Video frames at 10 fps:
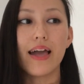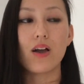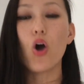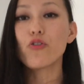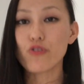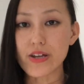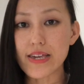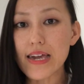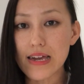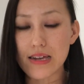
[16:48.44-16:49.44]
over a
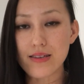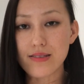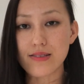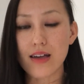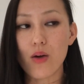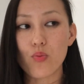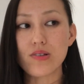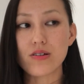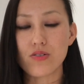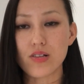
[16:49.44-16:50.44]
year since I was
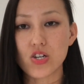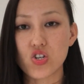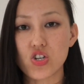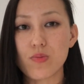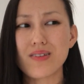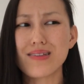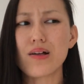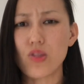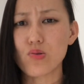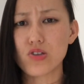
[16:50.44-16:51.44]
in a relationship. It's a
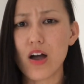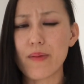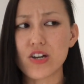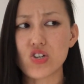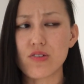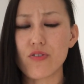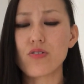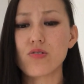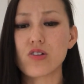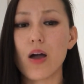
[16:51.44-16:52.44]
long time, actually, a very
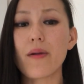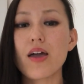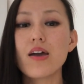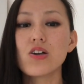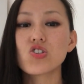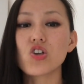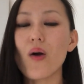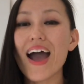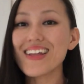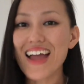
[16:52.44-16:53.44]
long time. So
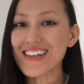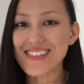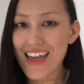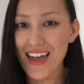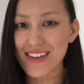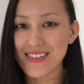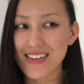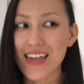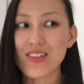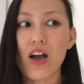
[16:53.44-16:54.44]
I hadn't had sex
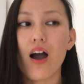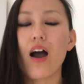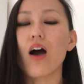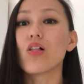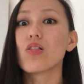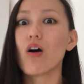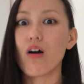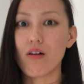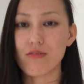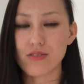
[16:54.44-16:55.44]
in a
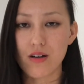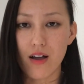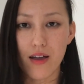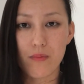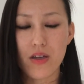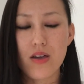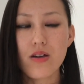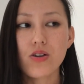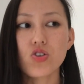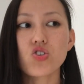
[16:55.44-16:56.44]
long time.
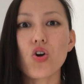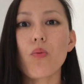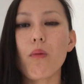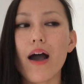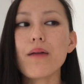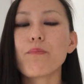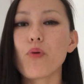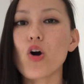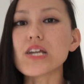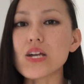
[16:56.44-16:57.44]
So my
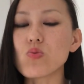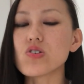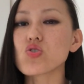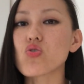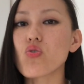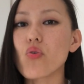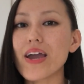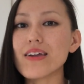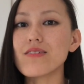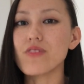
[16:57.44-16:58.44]
body was
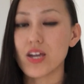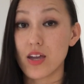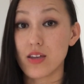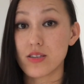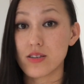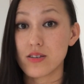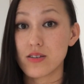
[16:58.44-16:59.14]
craving it,